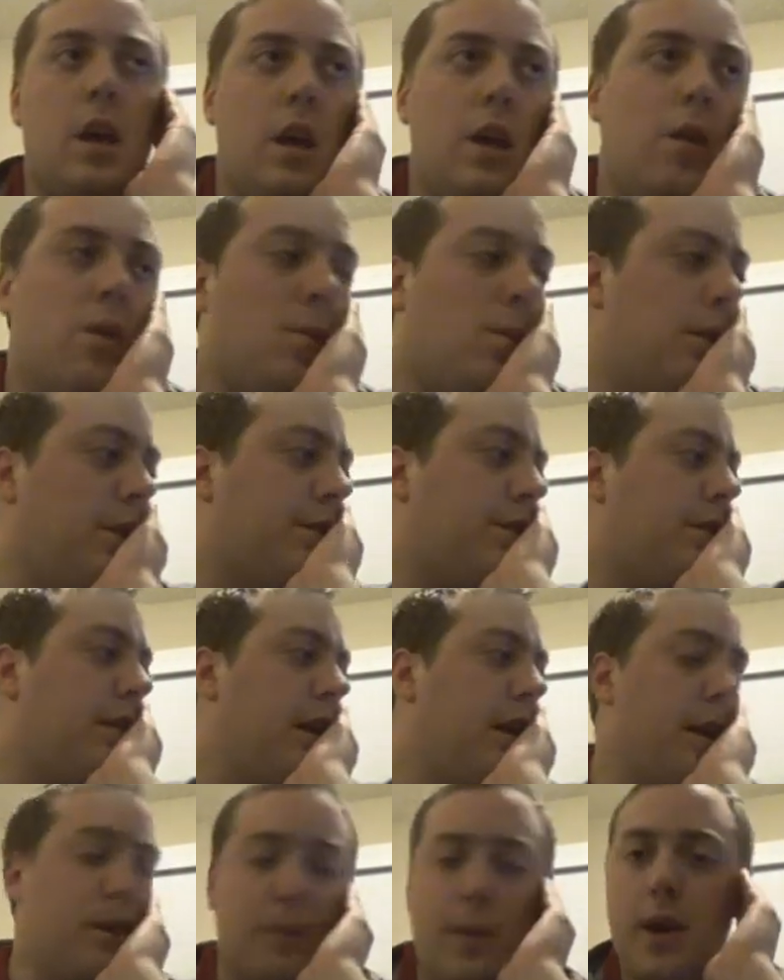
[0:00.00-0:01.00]
it was
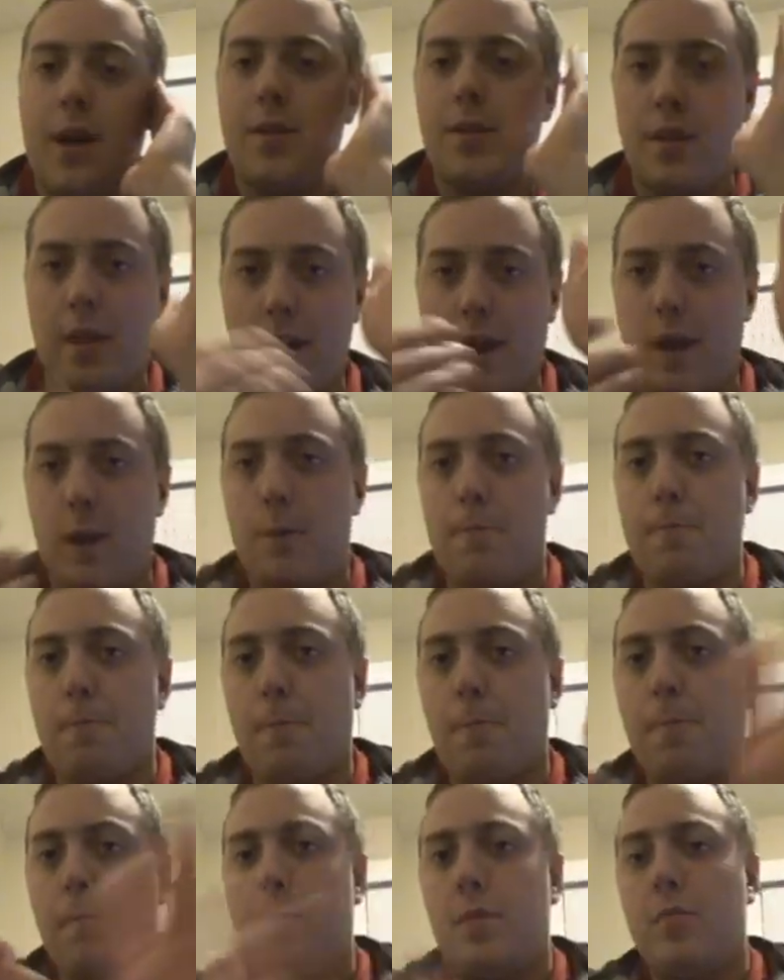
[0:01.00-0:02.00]
Eobod Thane
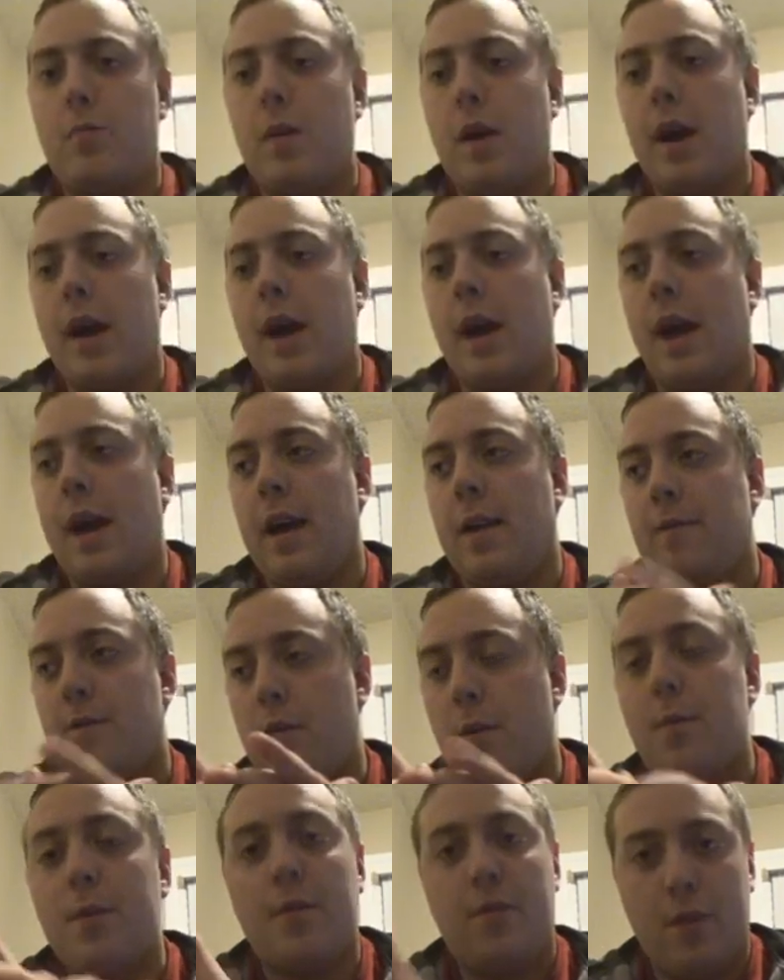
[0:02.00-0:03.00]

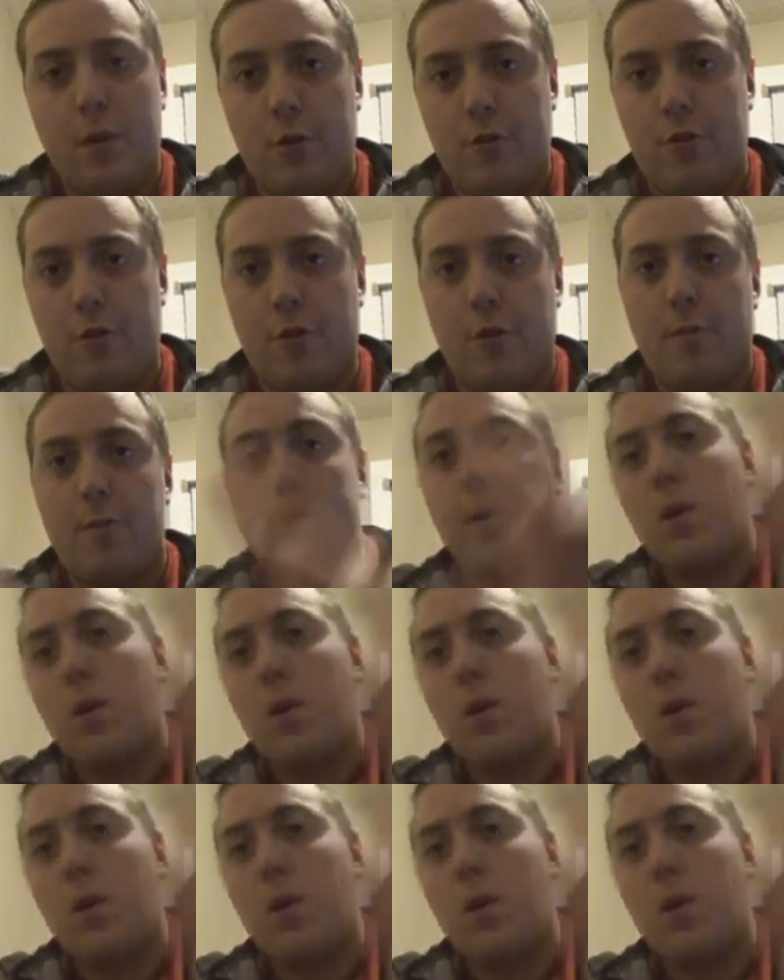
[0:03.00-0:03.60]
from the future,